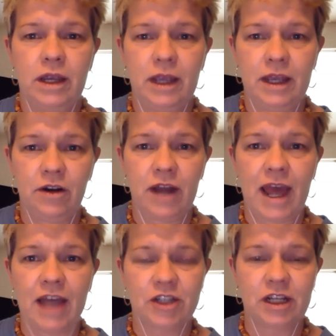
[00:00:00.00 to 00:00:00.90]

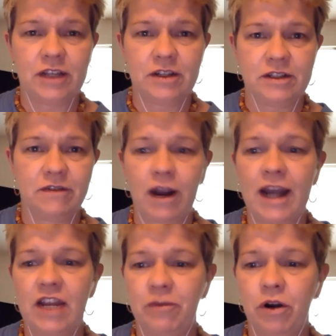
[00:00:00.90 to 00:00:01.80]
internationally, there's a
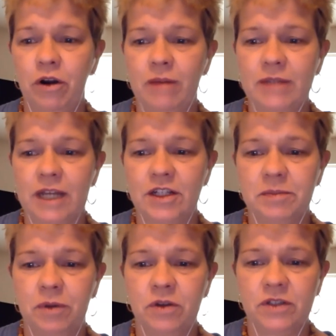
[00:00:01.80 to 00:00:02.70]
variety of programs. I just
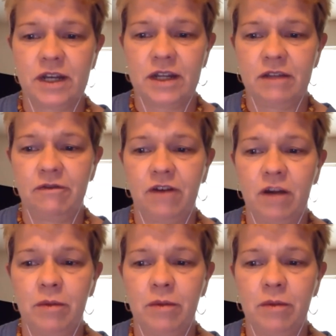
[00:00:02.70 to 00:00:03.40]
posted on the Farmer to